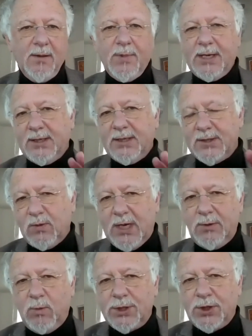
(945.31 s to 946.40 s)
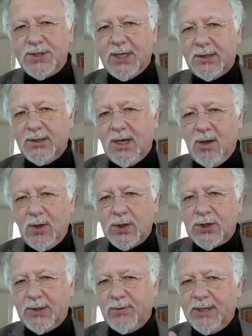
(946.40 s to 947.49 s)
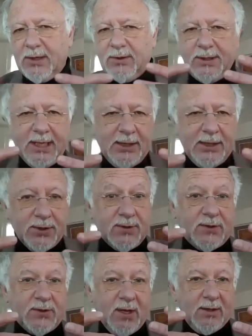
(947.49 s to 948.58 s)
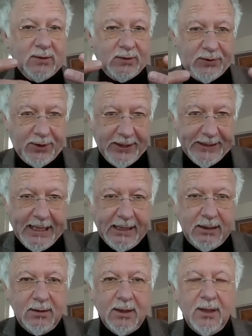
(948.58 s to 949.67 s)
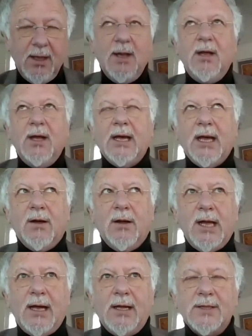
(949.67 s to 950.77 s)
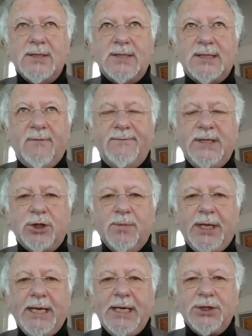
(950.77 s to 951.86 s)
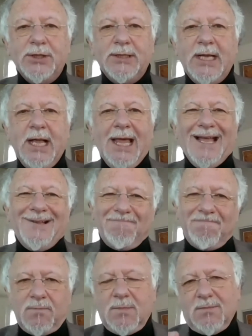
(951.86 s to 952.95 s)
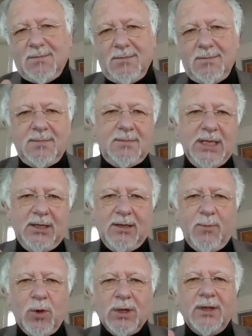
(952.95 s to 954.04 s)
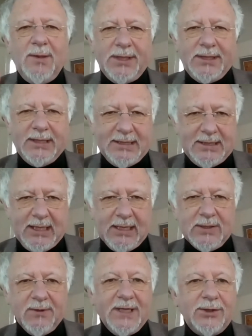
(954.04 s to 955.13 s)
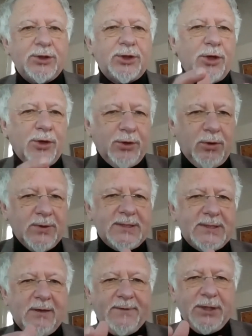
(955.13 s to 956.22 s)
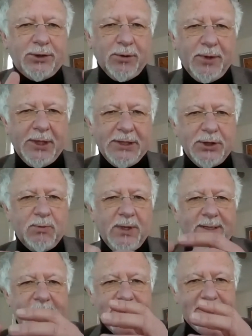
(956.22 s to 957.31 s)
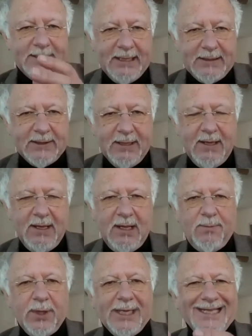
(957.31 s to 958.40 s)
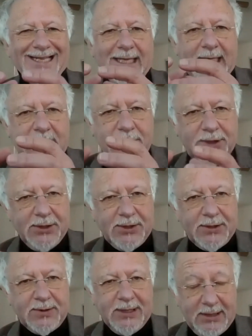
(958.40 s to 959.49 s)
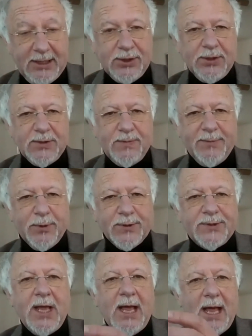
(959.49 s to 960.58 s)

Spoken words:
but it is one which is acknowledged at the United Nations today as self-determination in a more limited sense of internal self-determination within the state, but that indigenous peoples